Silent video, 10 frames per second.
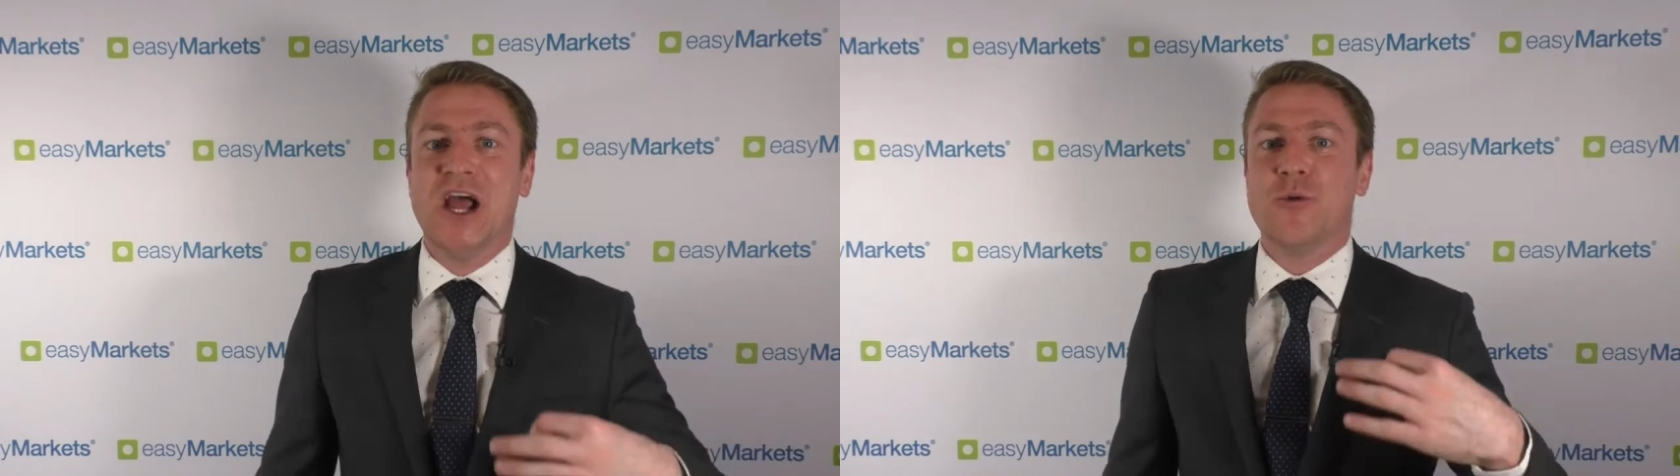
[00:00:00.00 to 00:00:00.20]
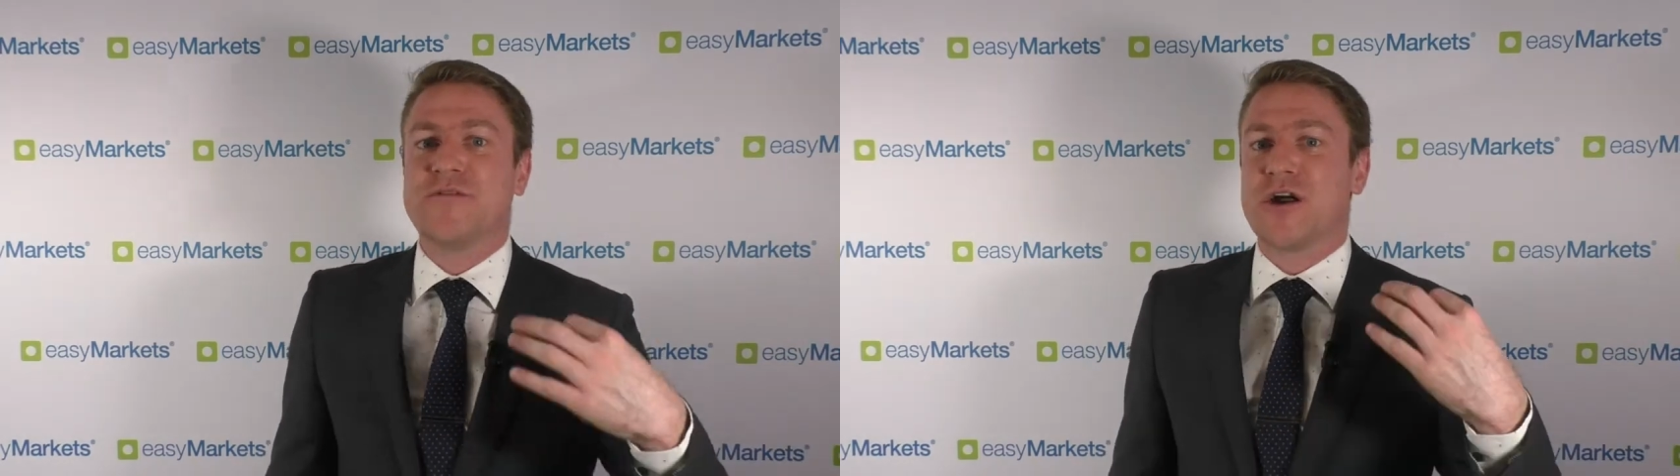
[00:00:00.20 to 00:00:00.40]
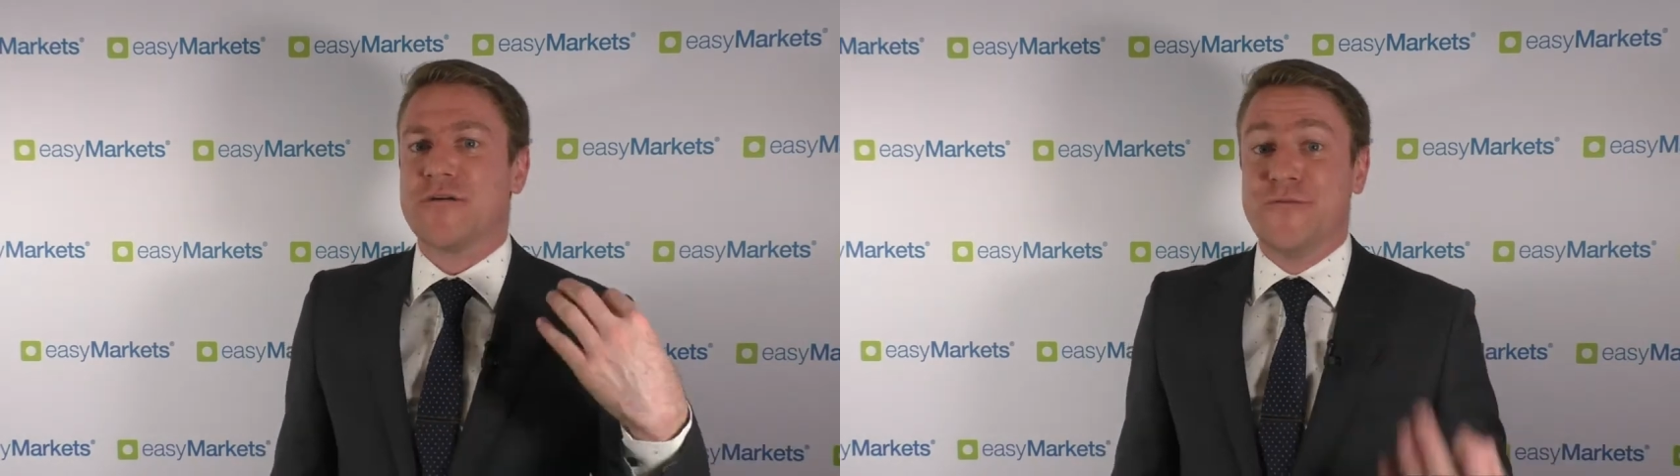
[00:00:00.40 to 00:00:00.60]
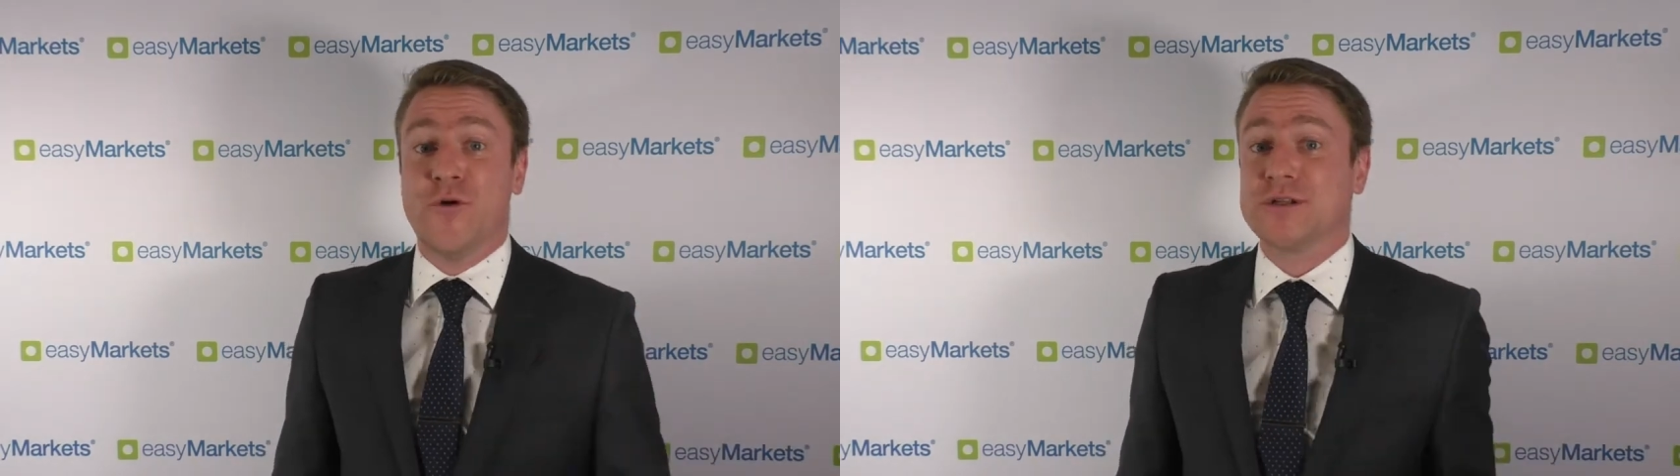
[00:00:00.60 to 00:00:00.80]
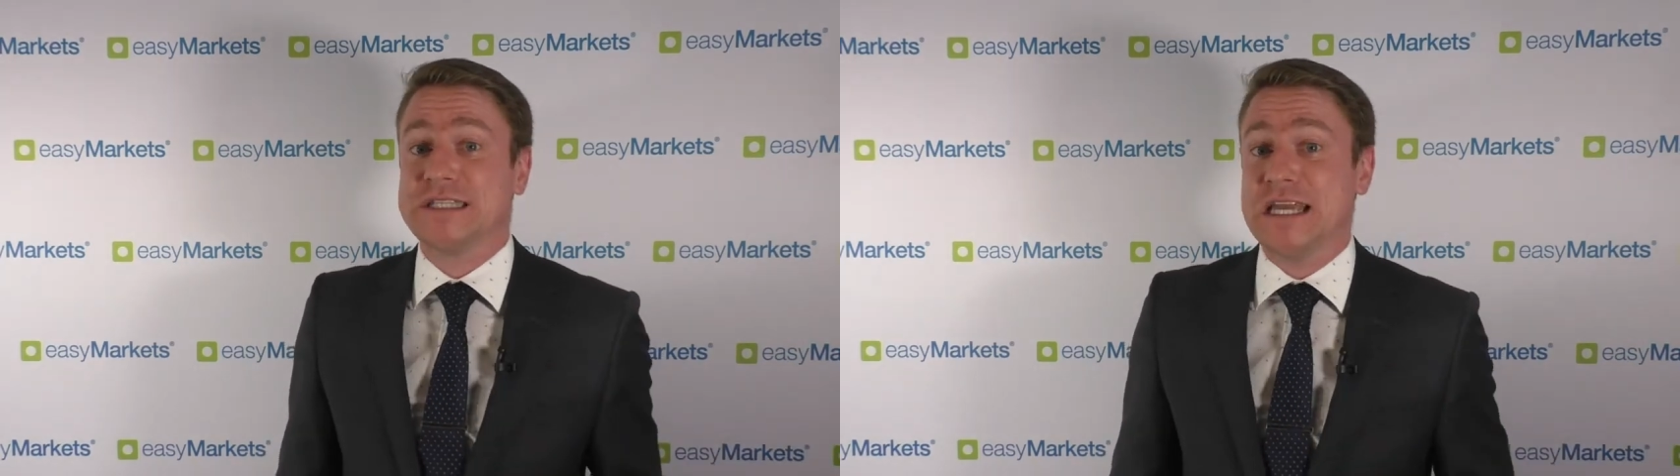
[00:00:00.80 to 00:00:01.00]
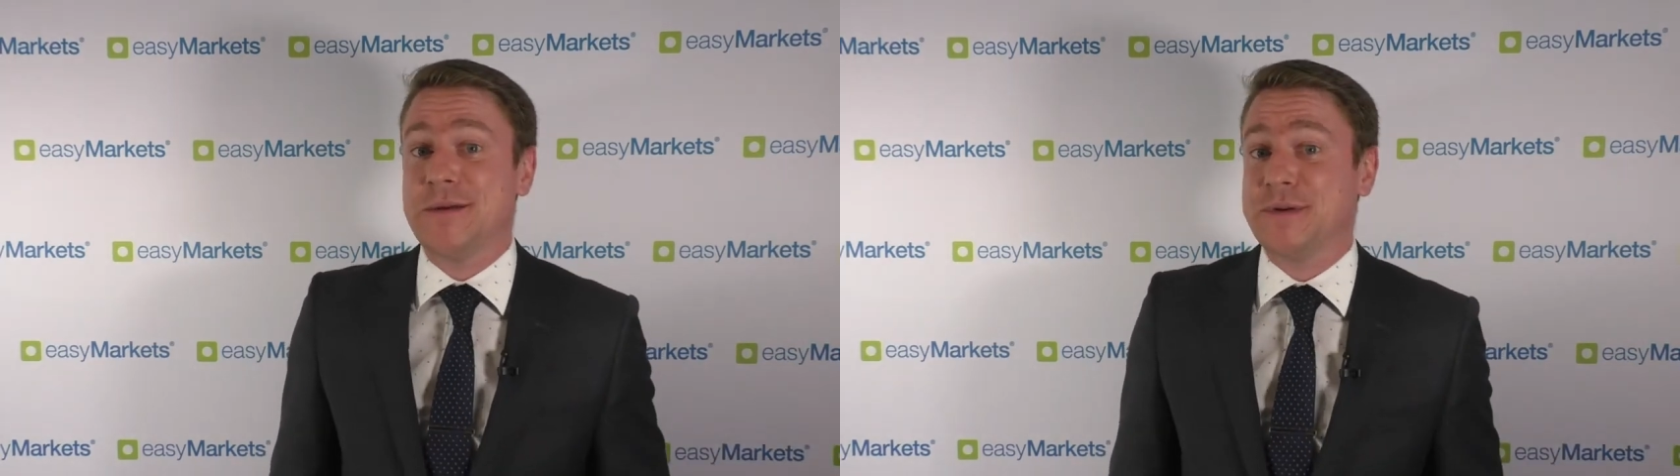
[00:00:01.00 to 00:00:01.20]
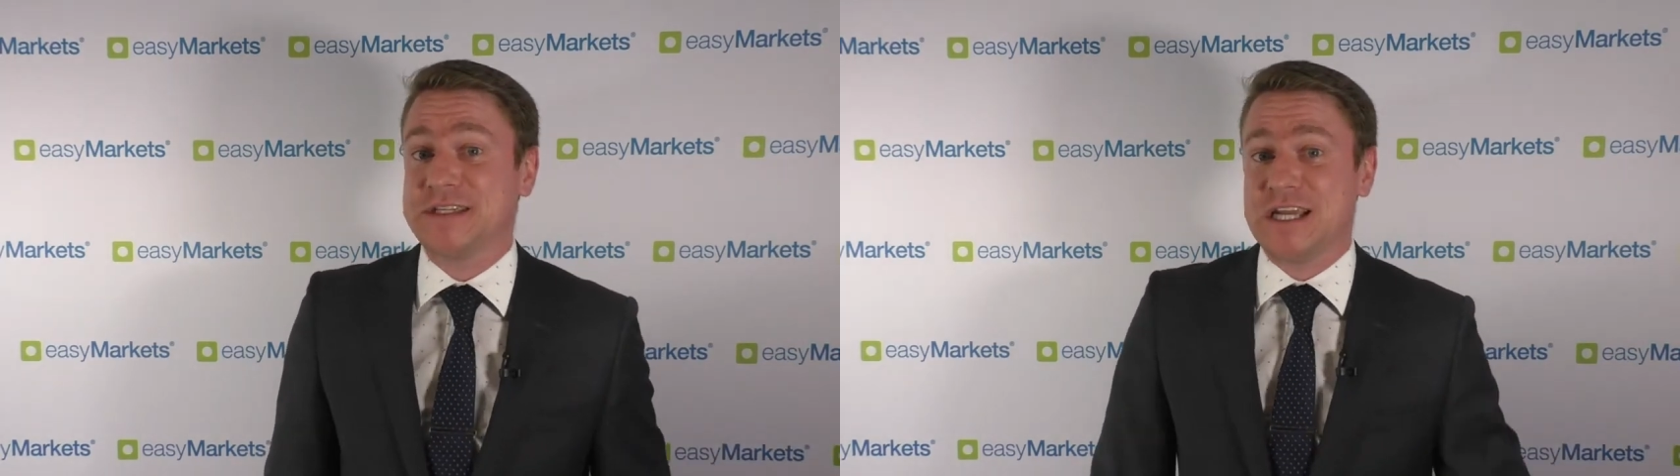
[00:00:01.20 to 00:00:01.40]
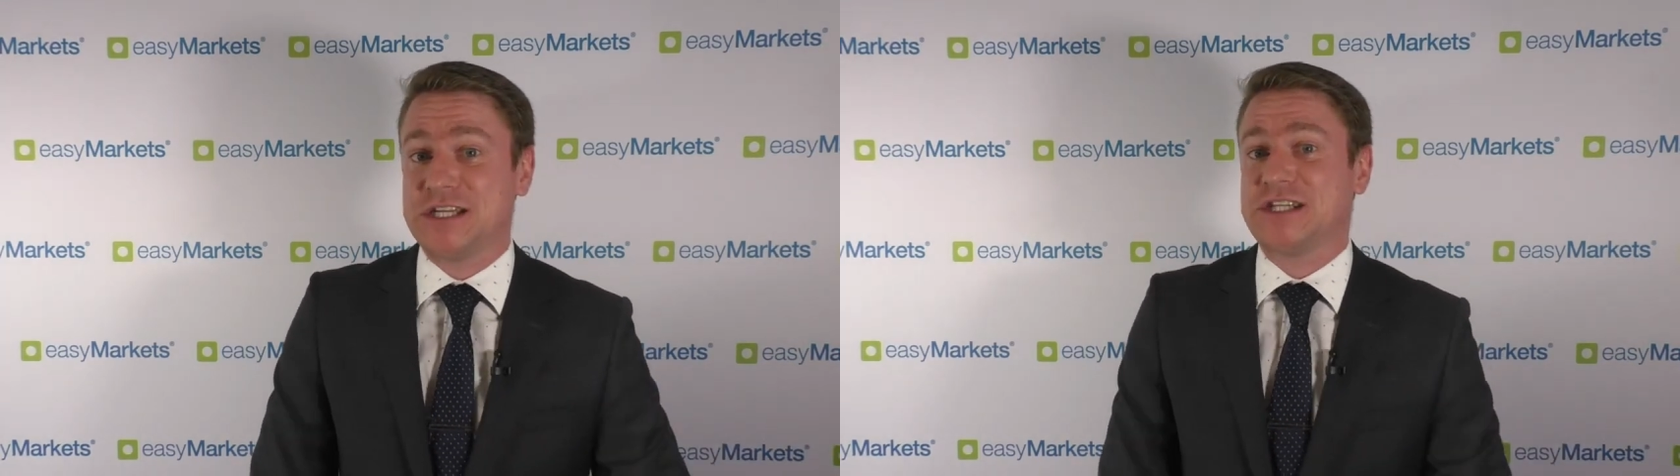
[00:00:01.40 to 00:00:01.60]
we've got a
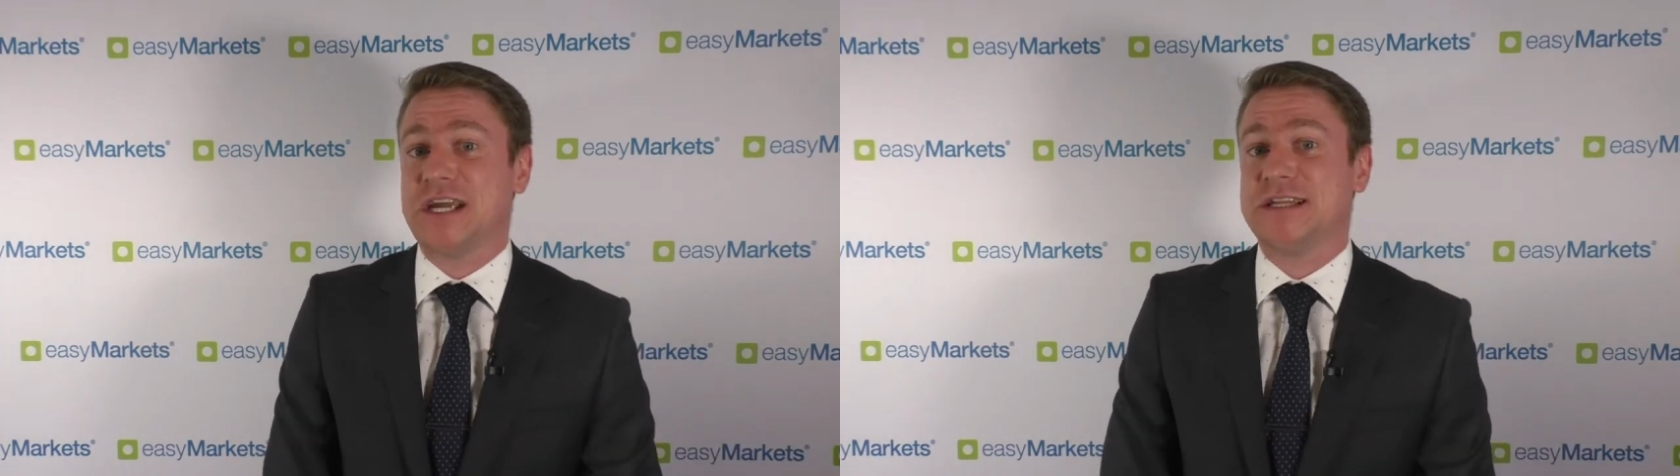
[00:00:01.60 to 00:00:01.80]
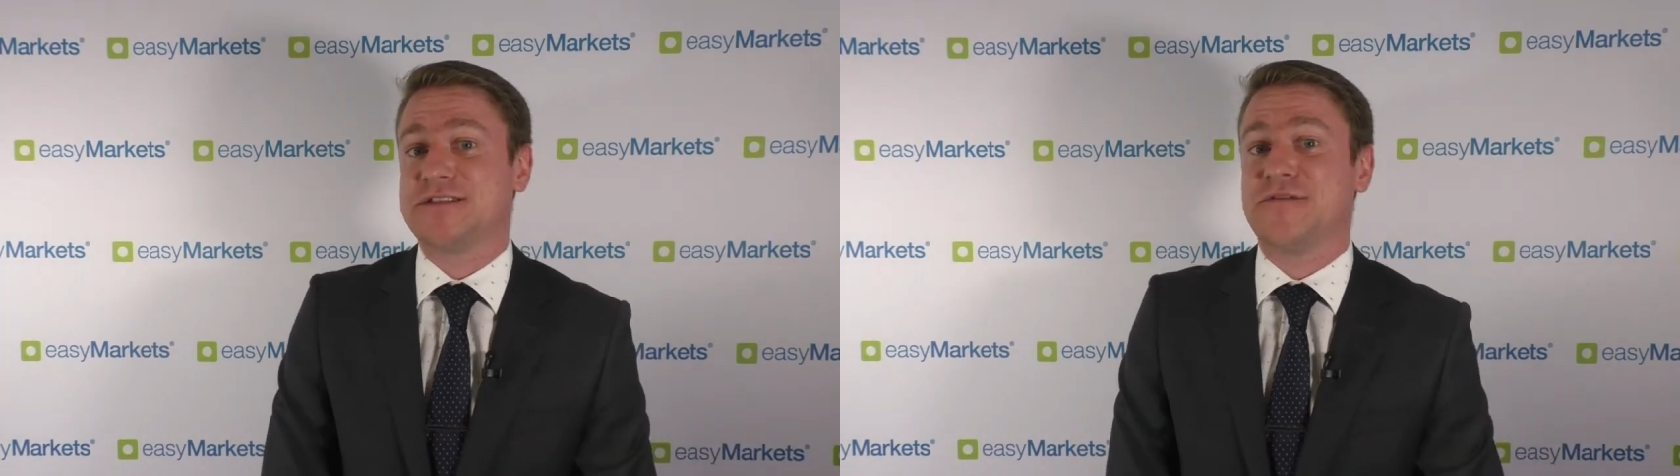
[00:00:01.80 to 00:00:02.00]
14% chance